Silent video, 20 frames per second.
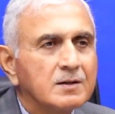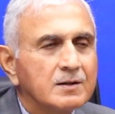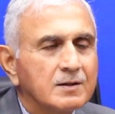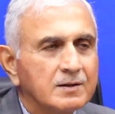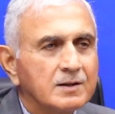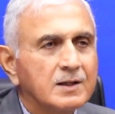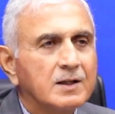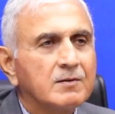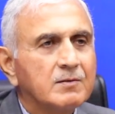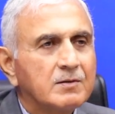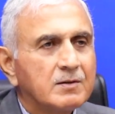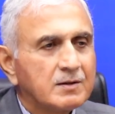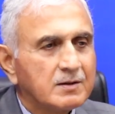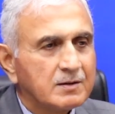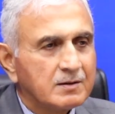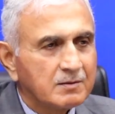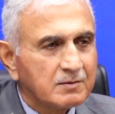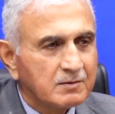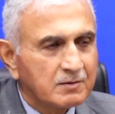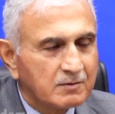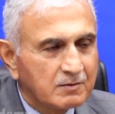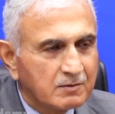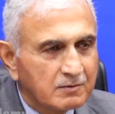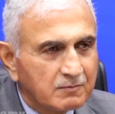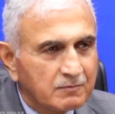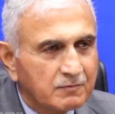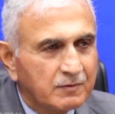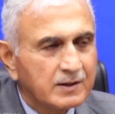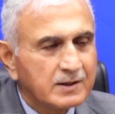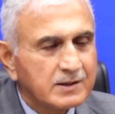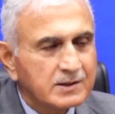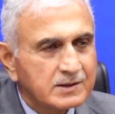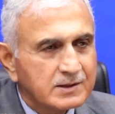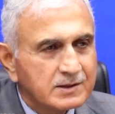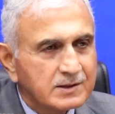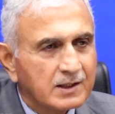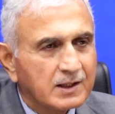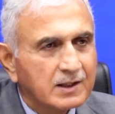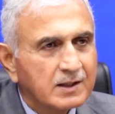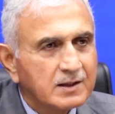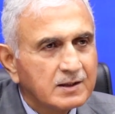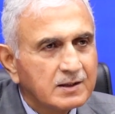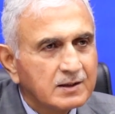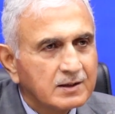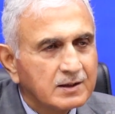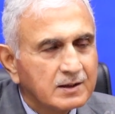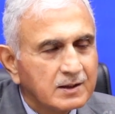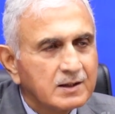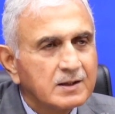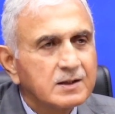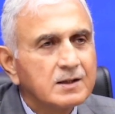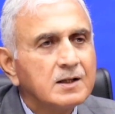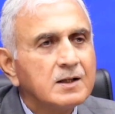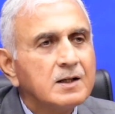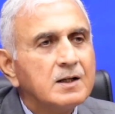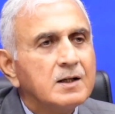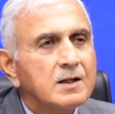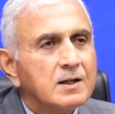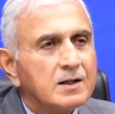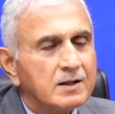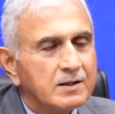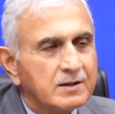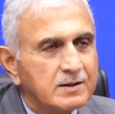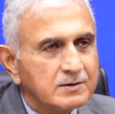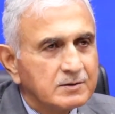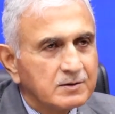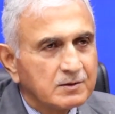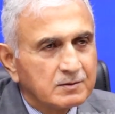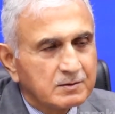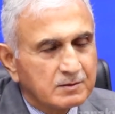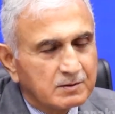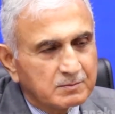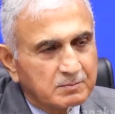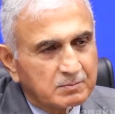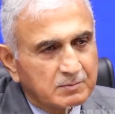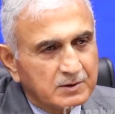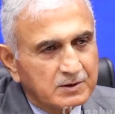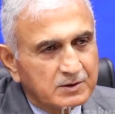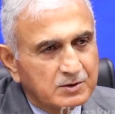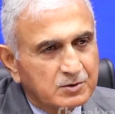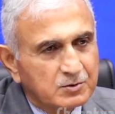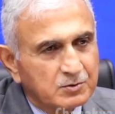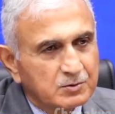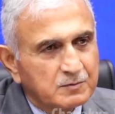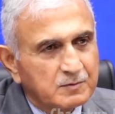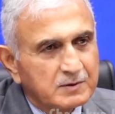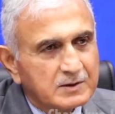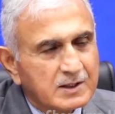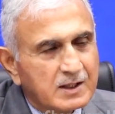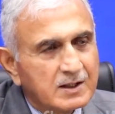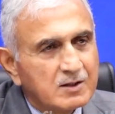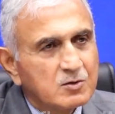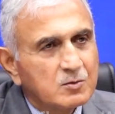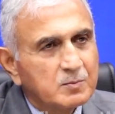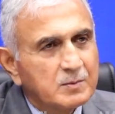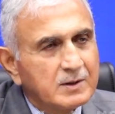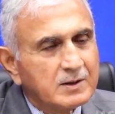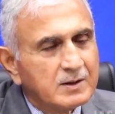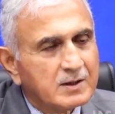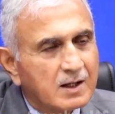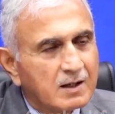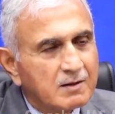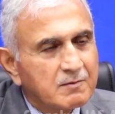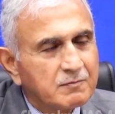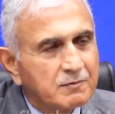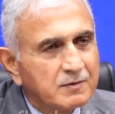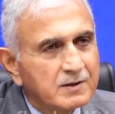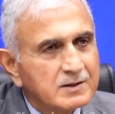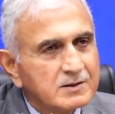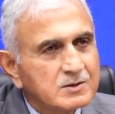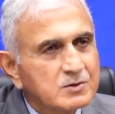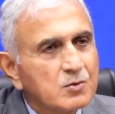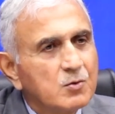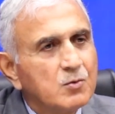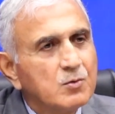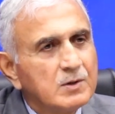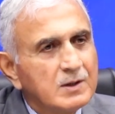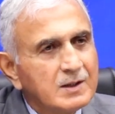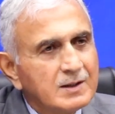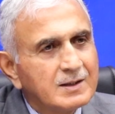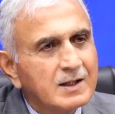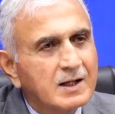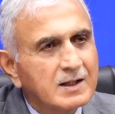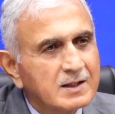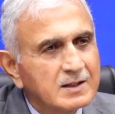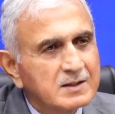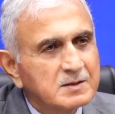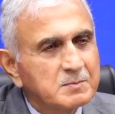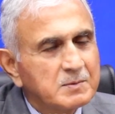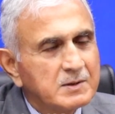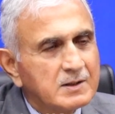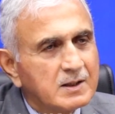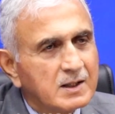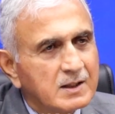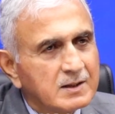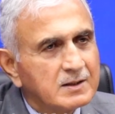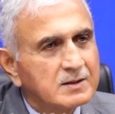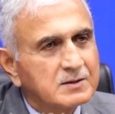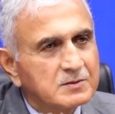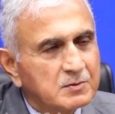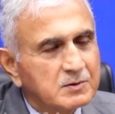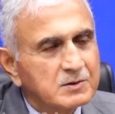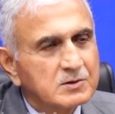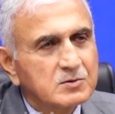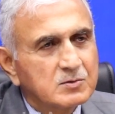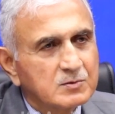There were first, second, third issues which had to be done first. Only that has been done. This was